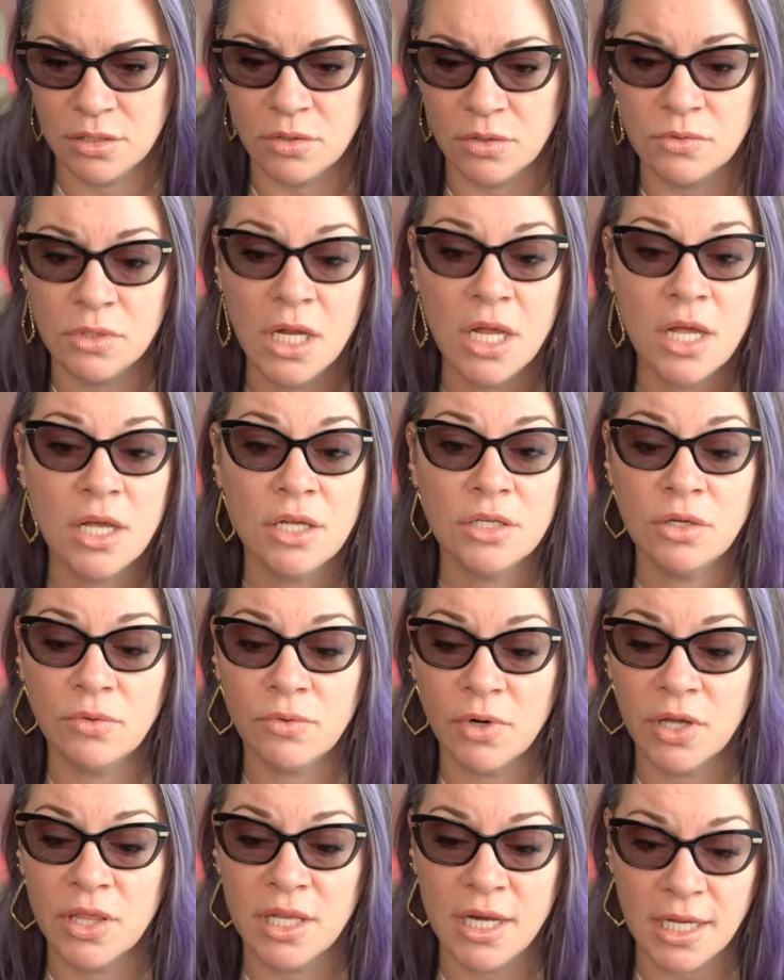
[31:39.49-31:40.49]
Don't don't
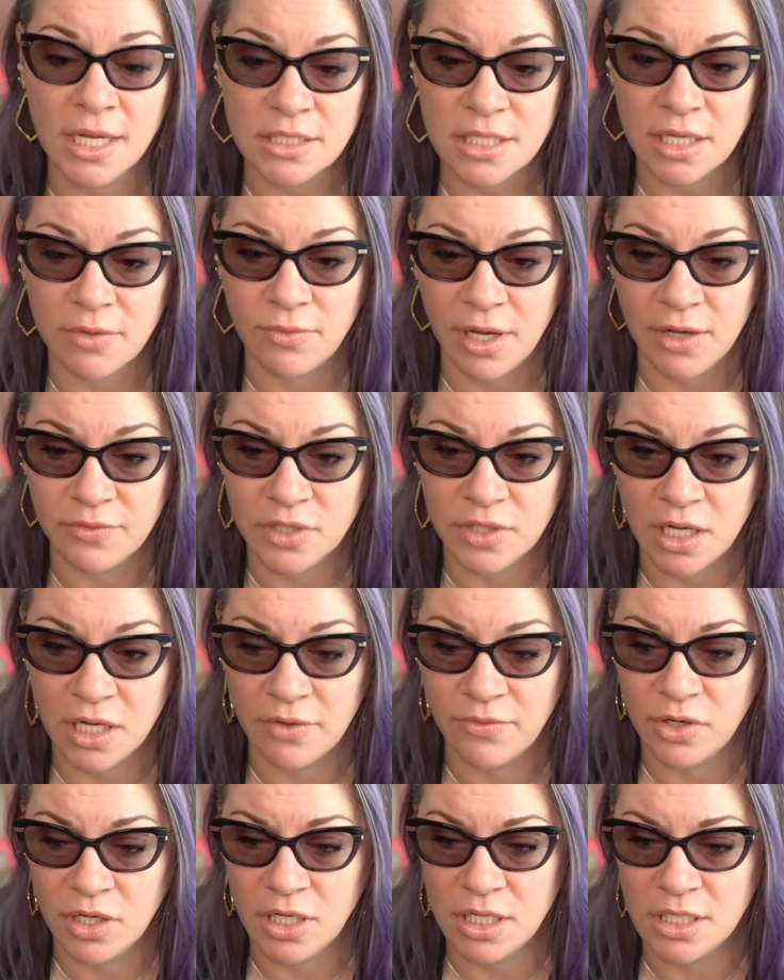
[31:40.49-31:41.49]
worry. The next thing we have to
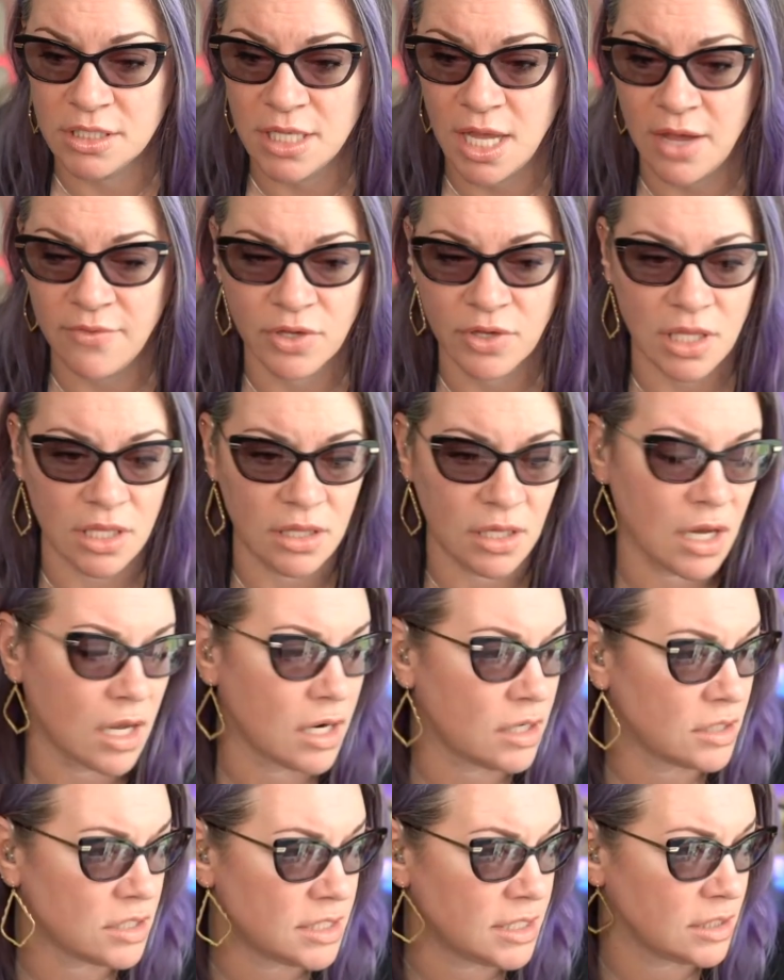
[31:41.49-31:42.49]
cover is everything that
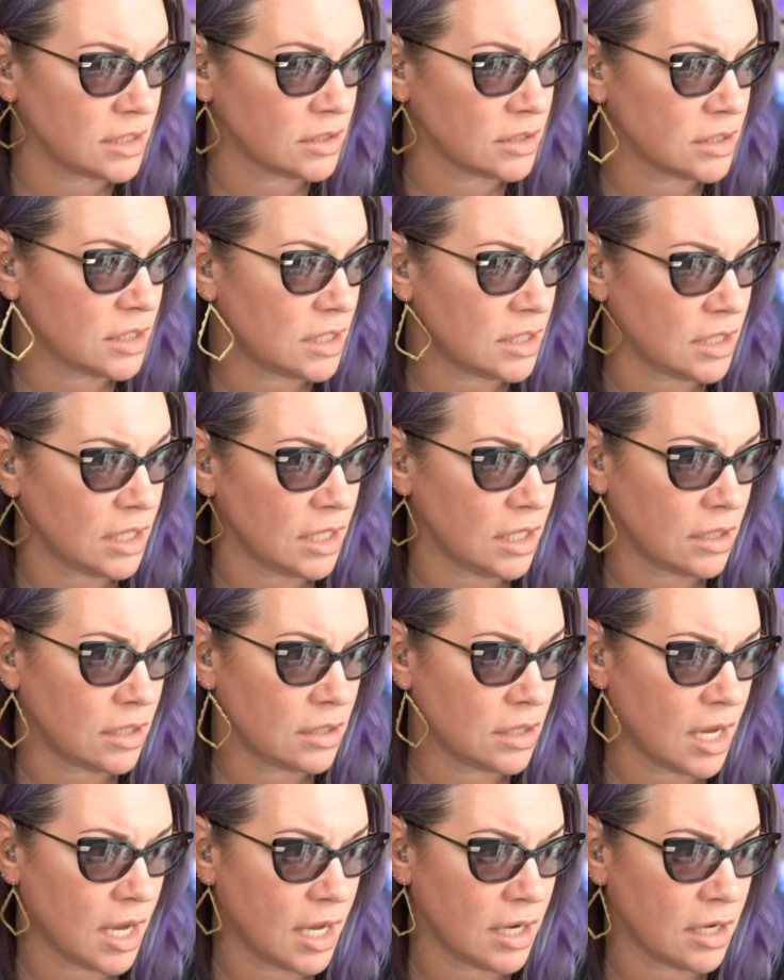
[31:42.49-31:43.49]
got unsealed in the
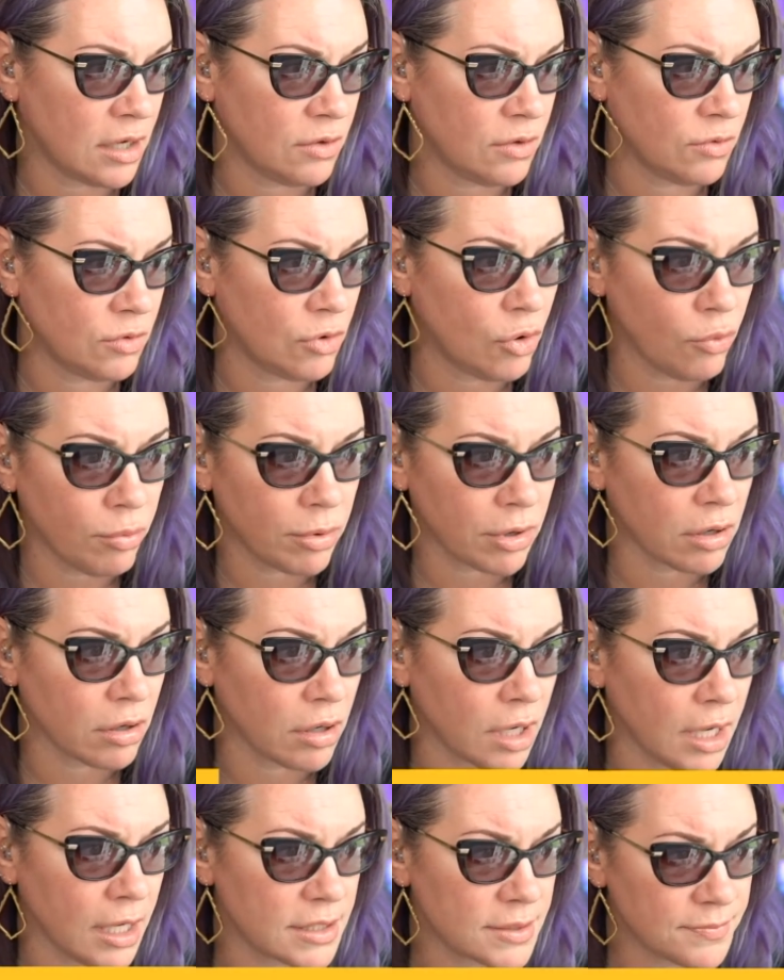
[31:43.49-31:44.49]
Idaho Kohberger
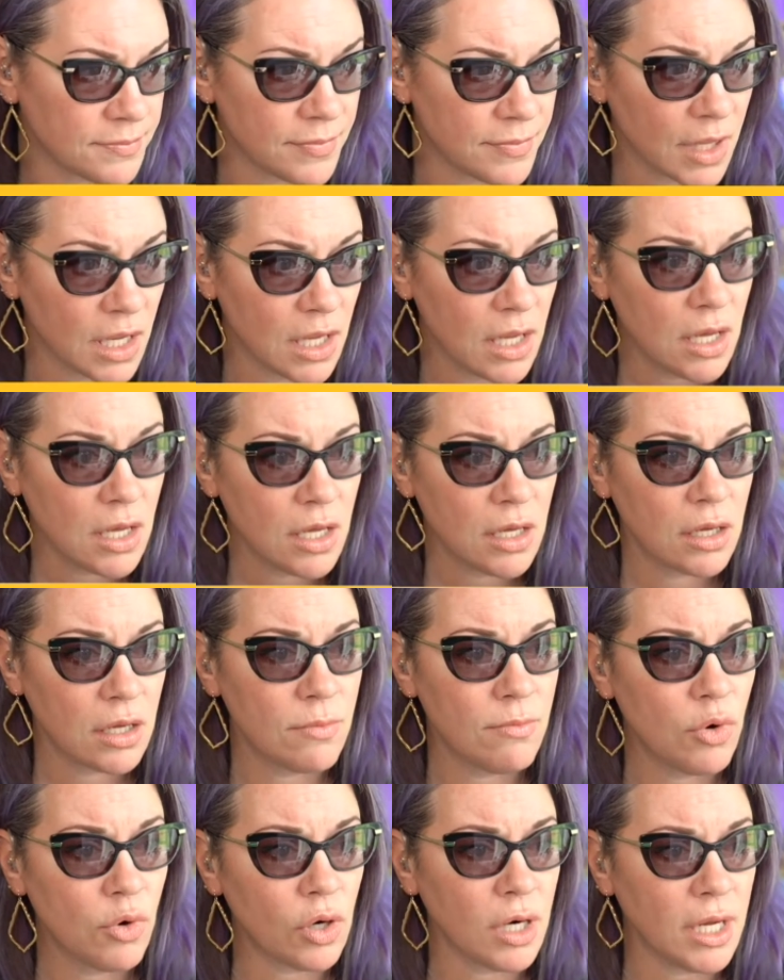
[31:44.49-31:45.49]
case.
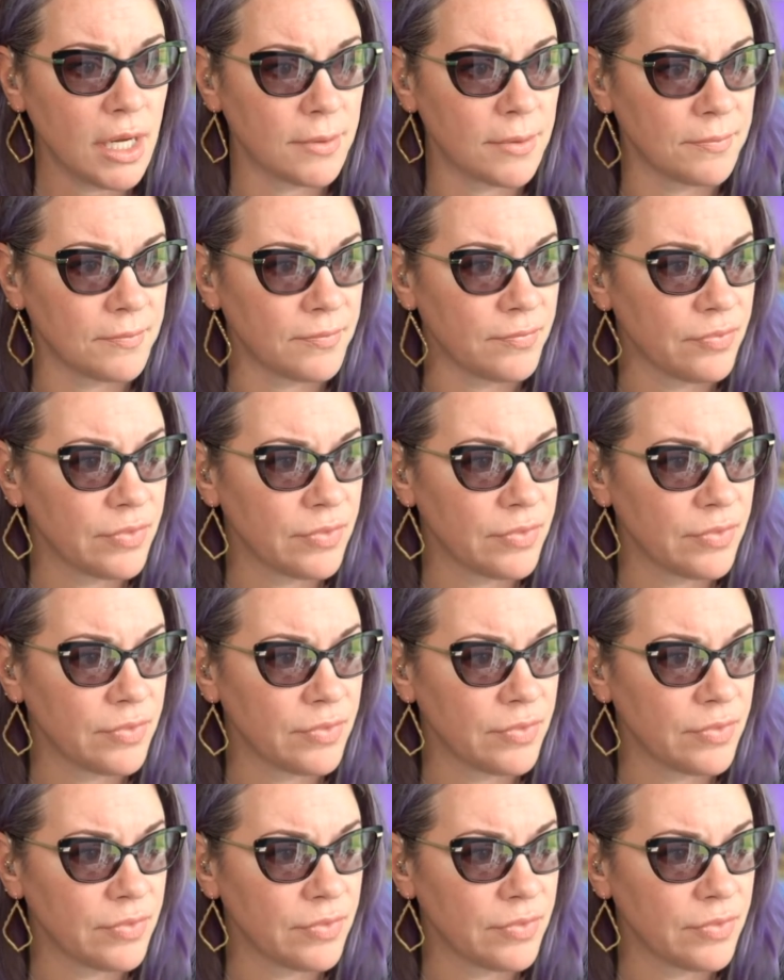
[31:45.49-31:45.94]
Good morning.